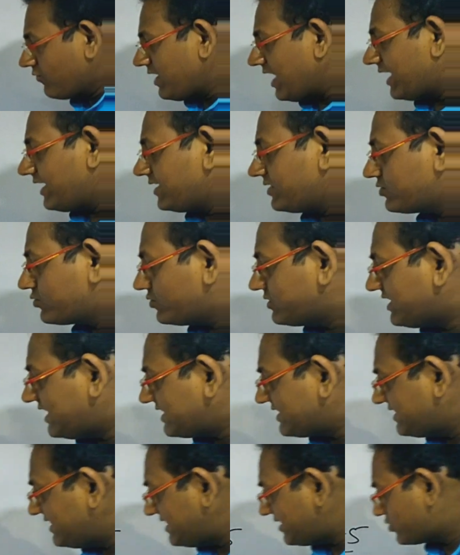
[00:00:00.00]
we understood
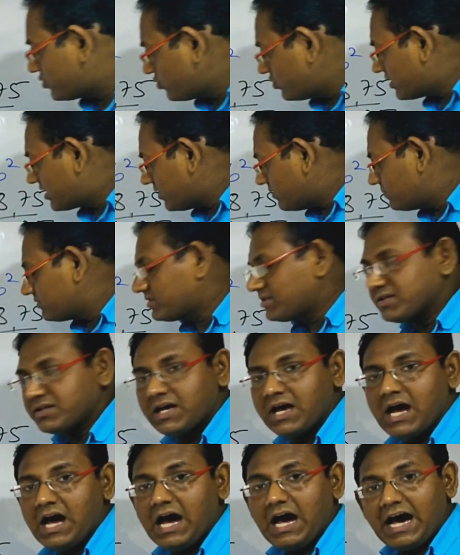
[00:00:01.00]
that these two terms
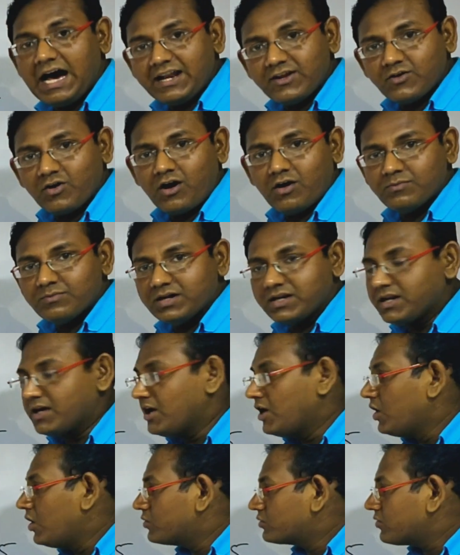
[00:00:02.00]
are
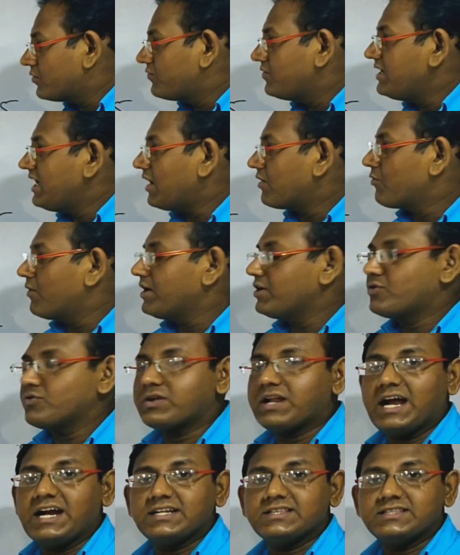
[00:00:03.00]
common. So we are going to
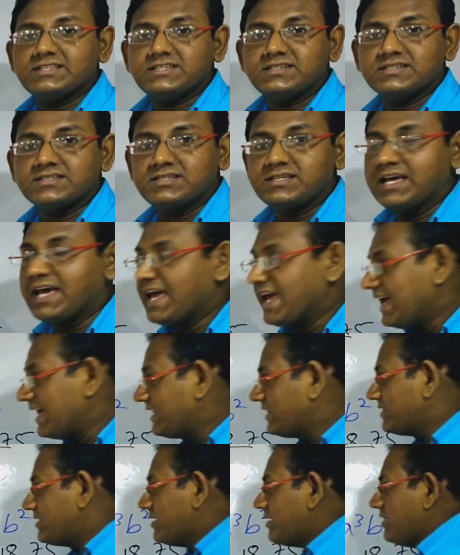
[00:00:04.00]
write this
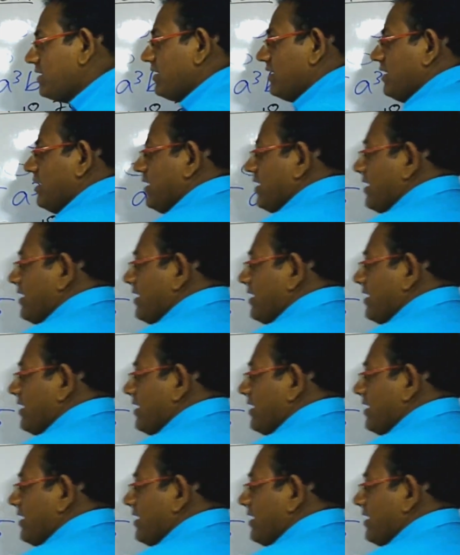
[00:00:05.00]
in the